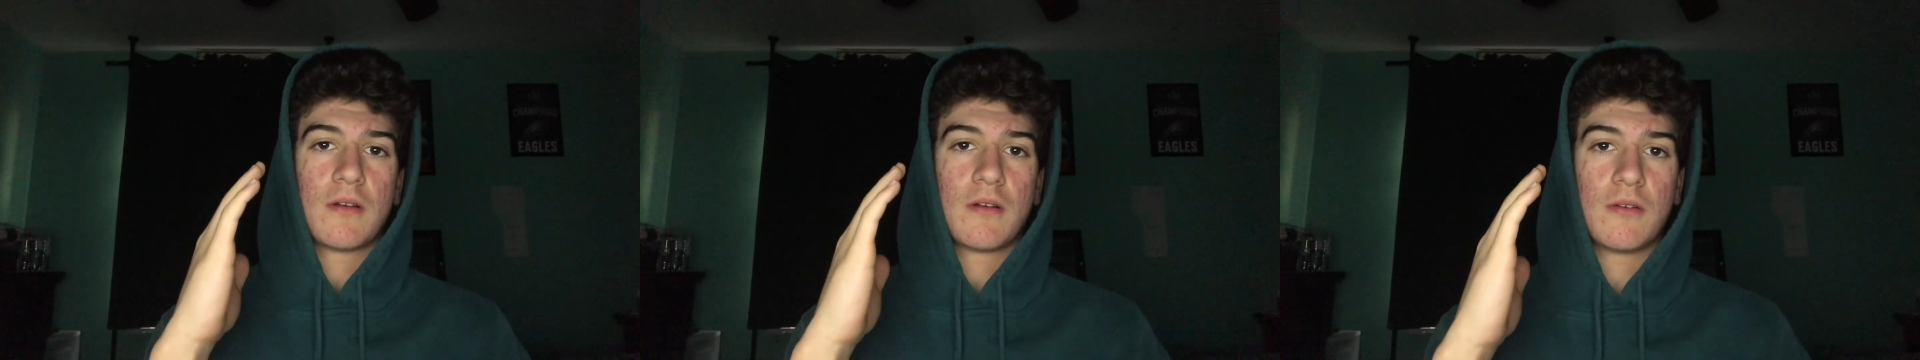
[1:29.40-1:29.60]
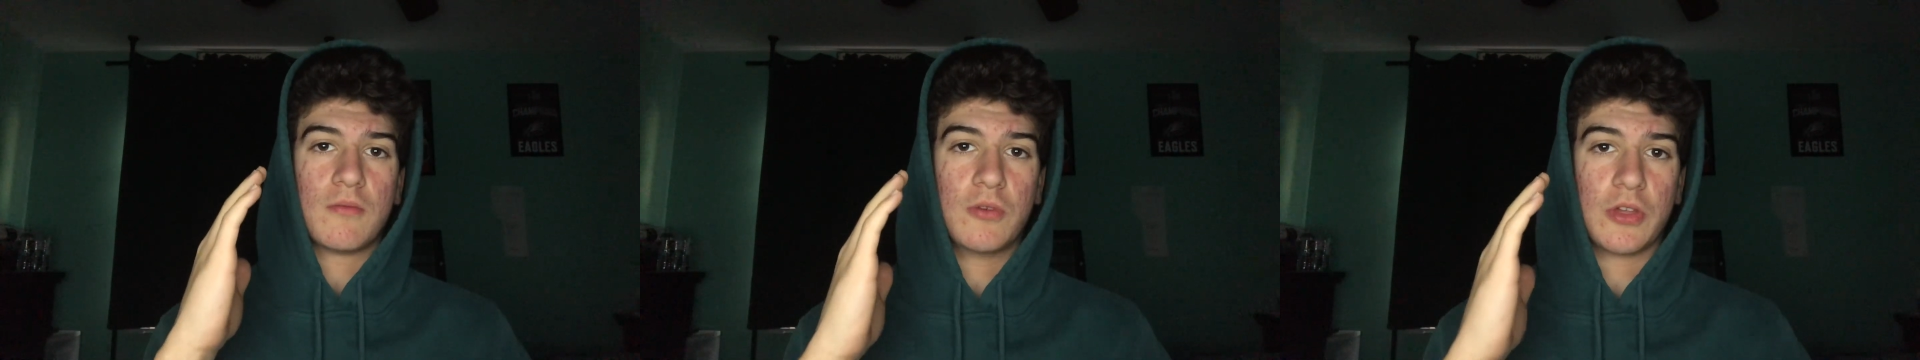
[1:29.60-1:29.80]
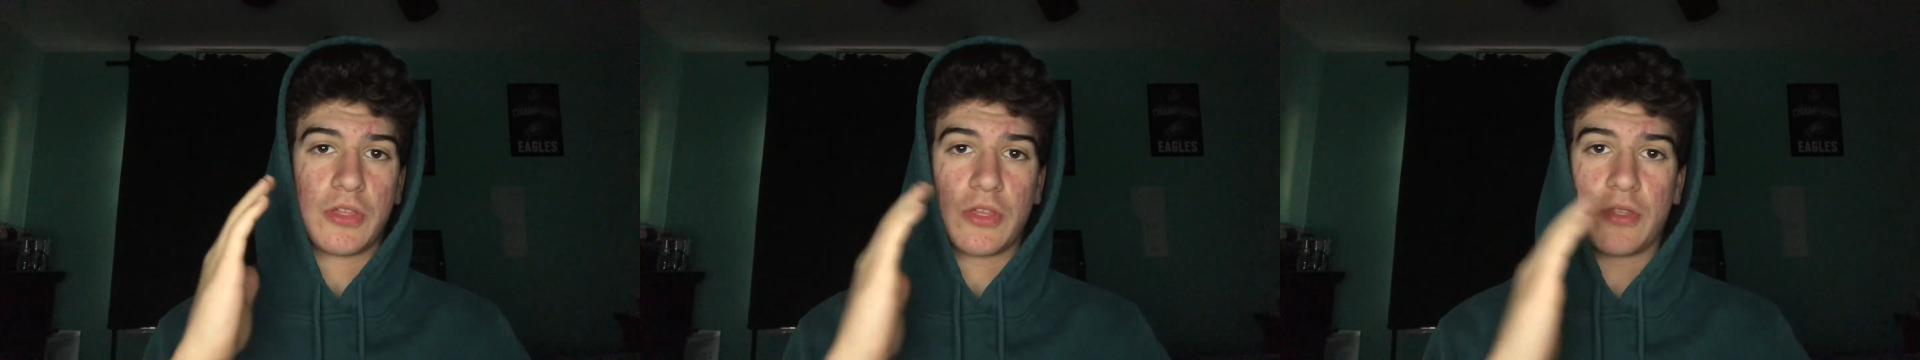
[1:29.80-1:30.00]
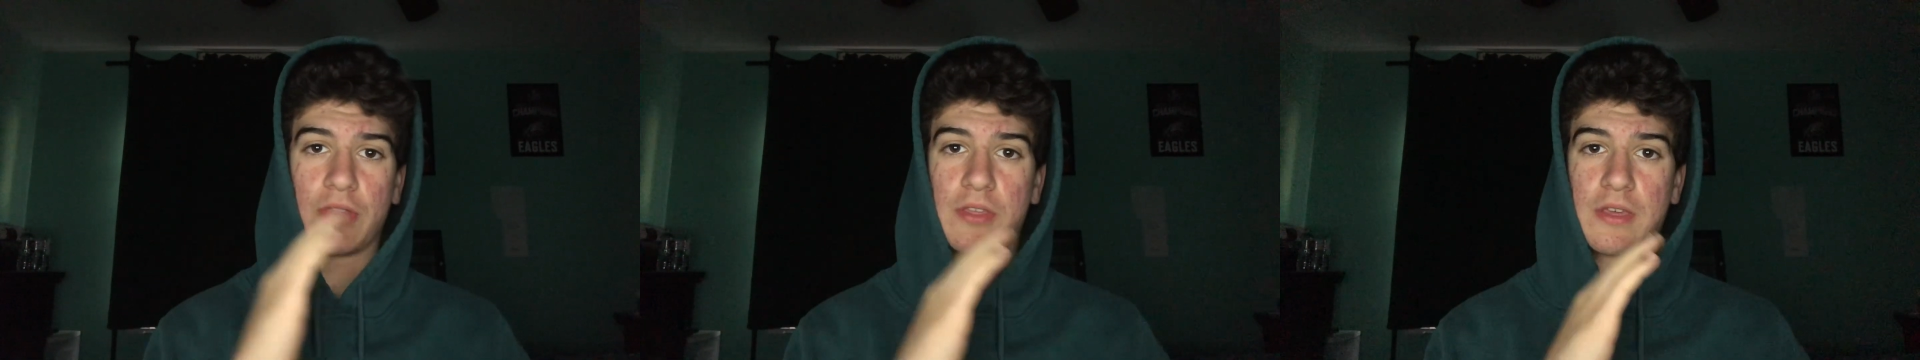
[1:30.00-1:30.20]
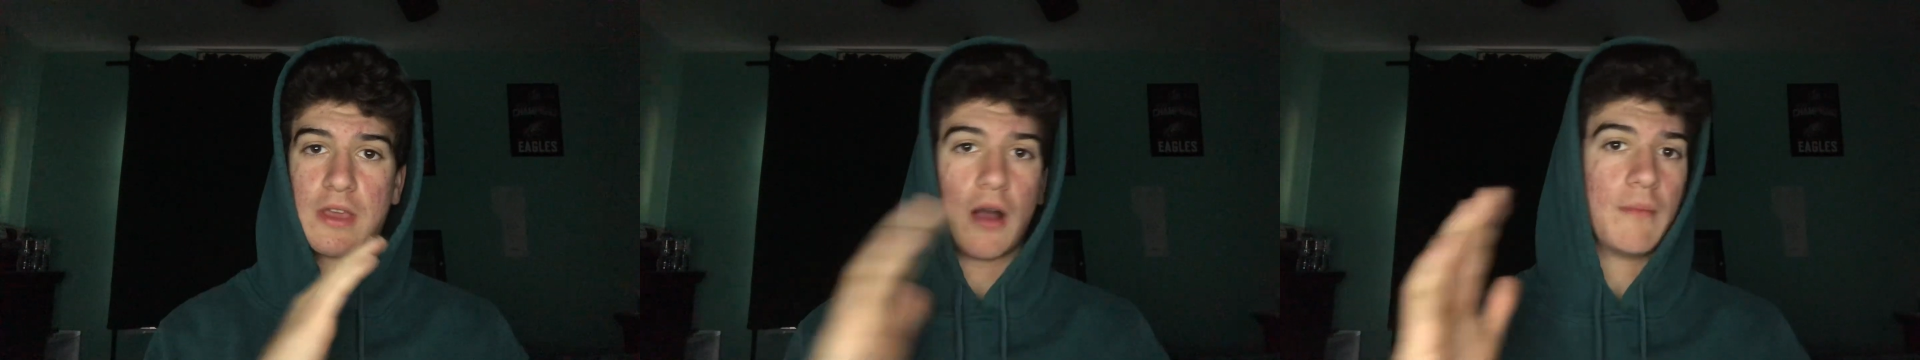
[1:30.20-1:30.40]
with
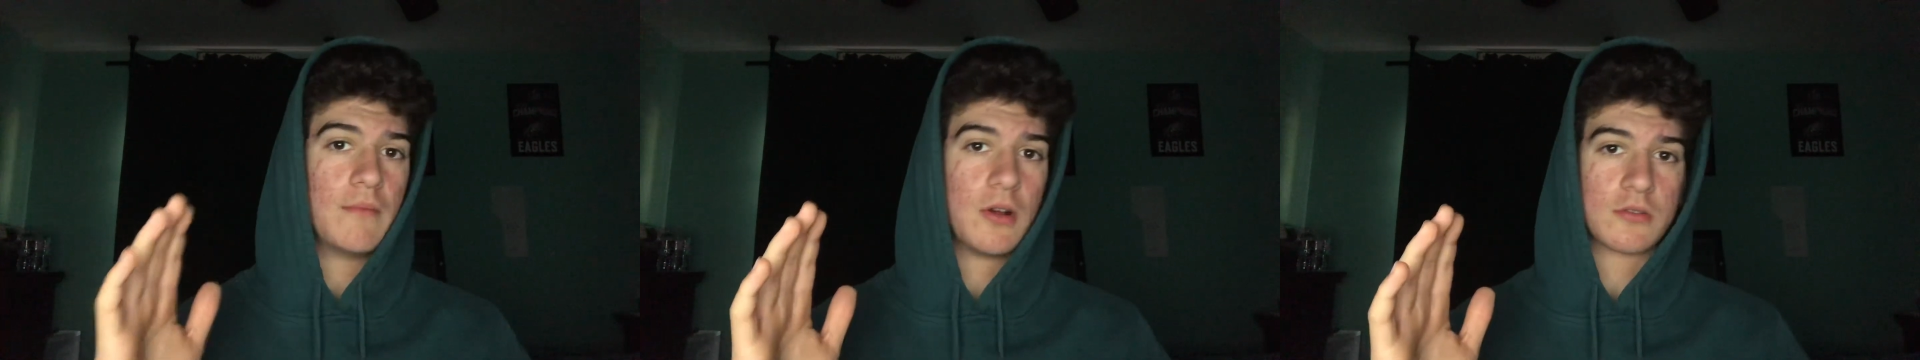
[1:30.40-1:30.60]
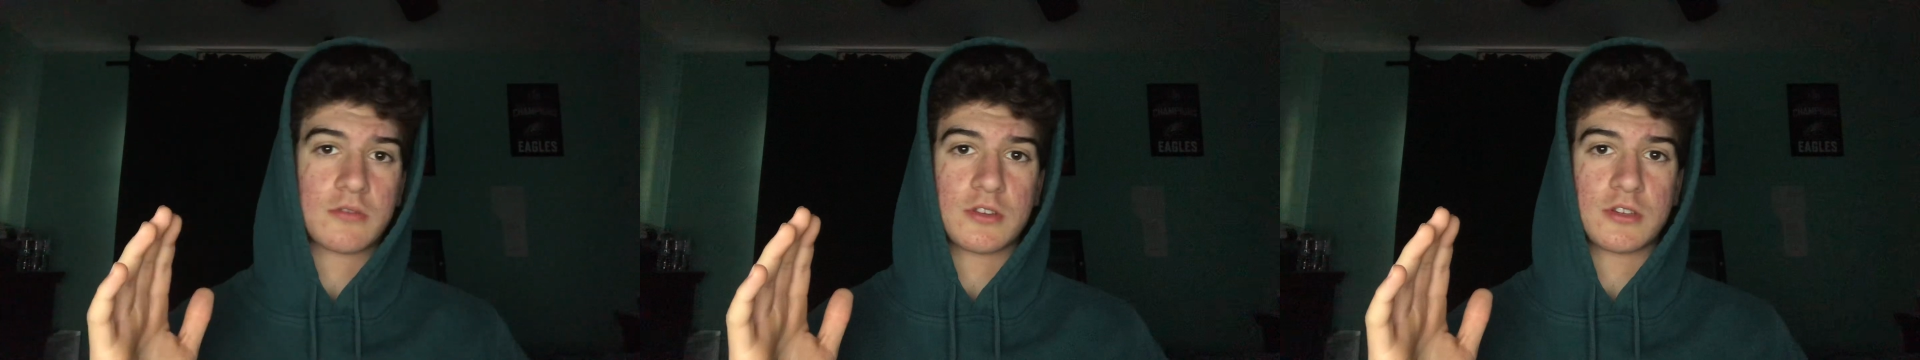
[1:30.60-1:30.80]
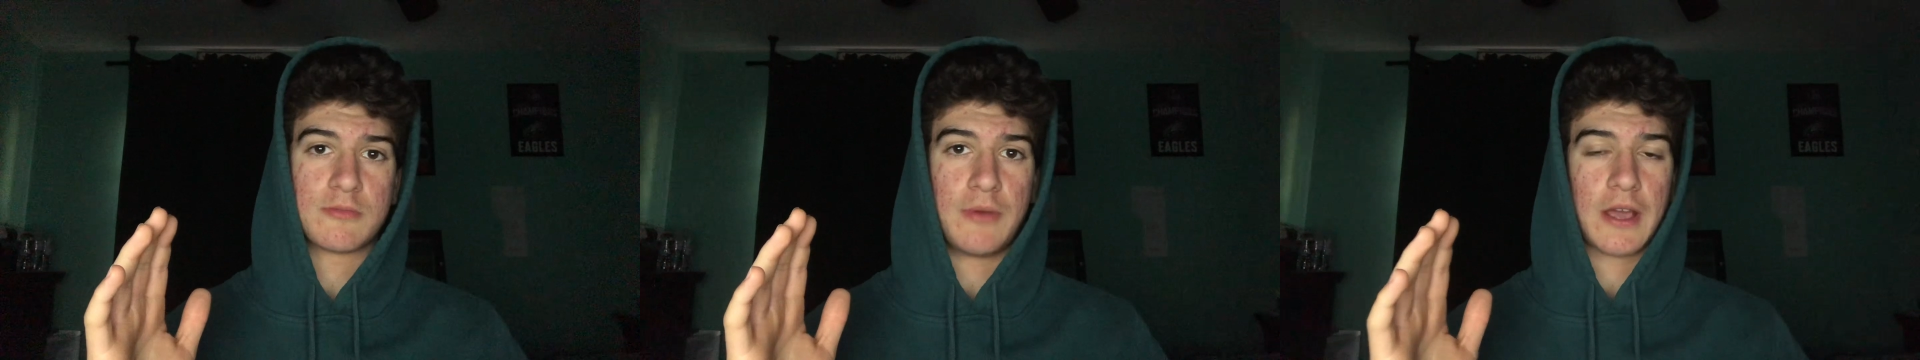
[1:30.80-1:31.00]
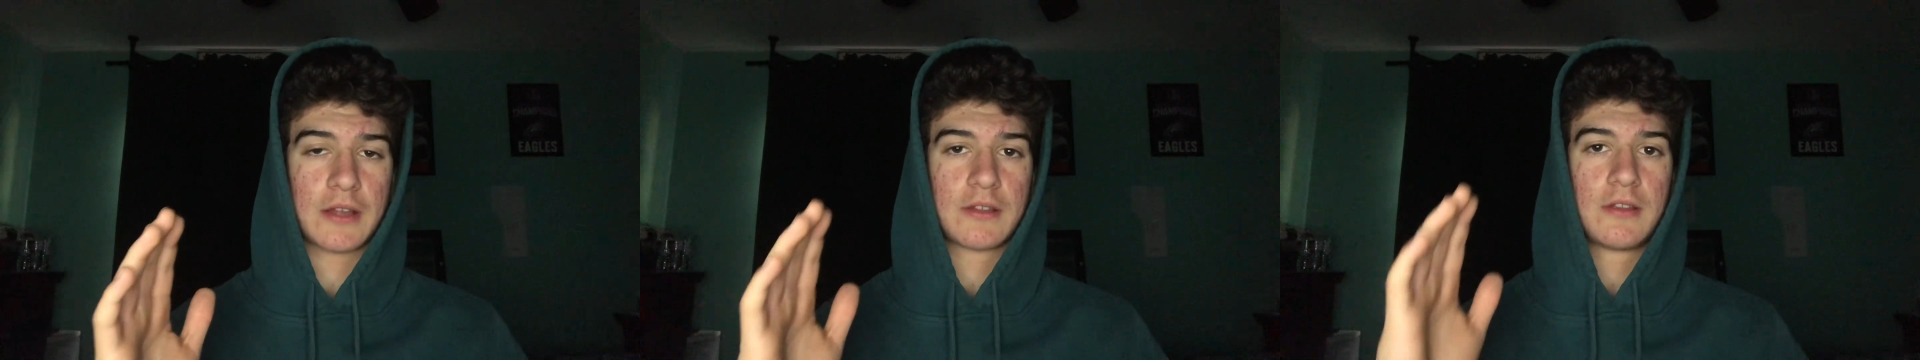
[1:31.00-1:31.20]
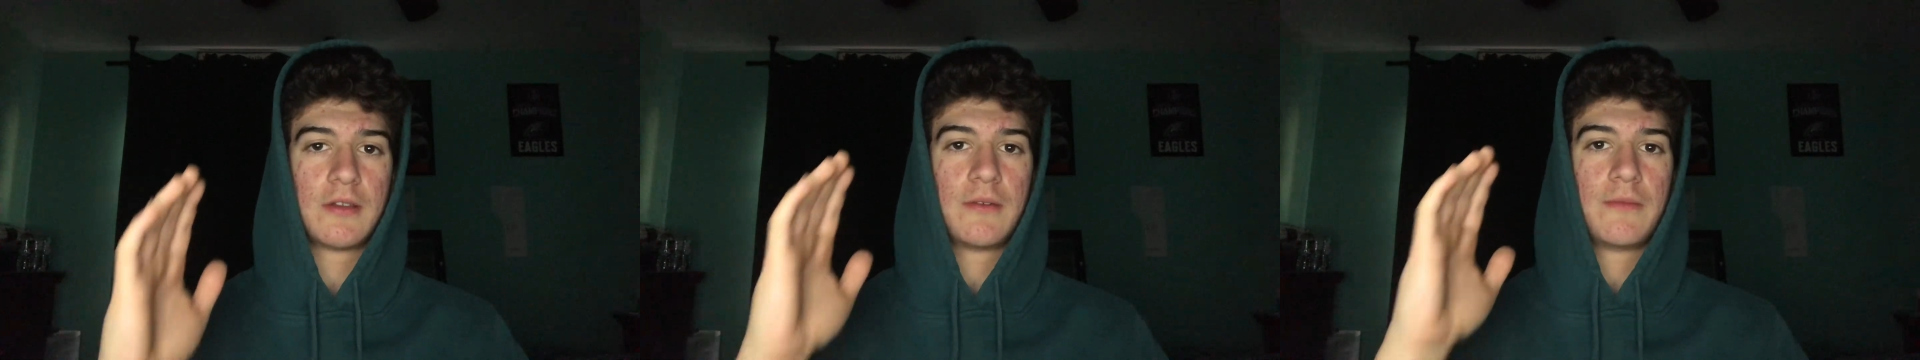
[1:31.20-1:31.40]
the utmost
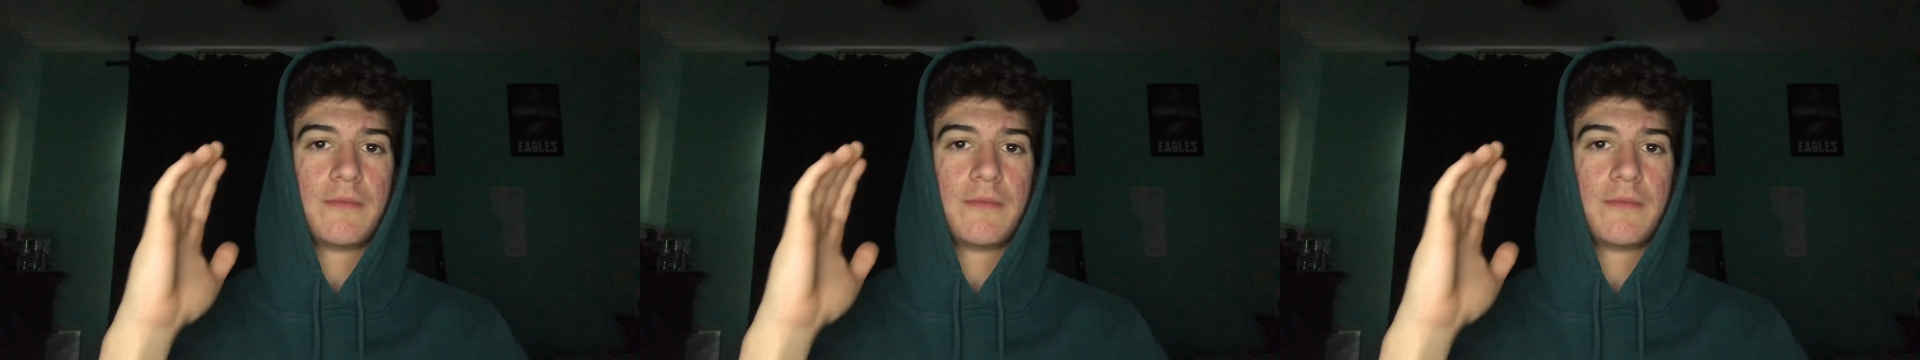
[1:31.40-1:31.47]
respect